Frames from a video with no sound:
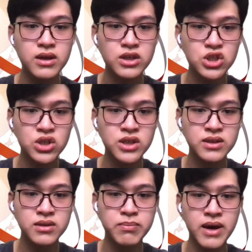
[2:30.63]
such
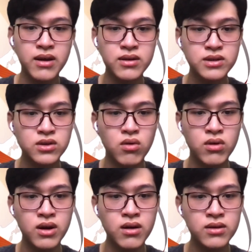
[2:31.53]
as balanced
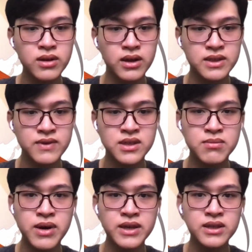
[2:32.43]
scorecard,
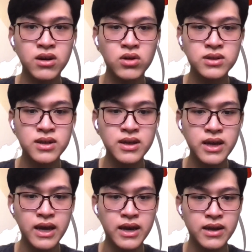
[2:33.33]
activity-based
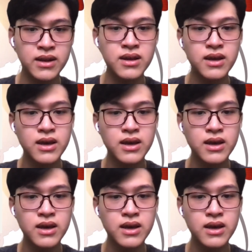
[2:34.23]
costing, and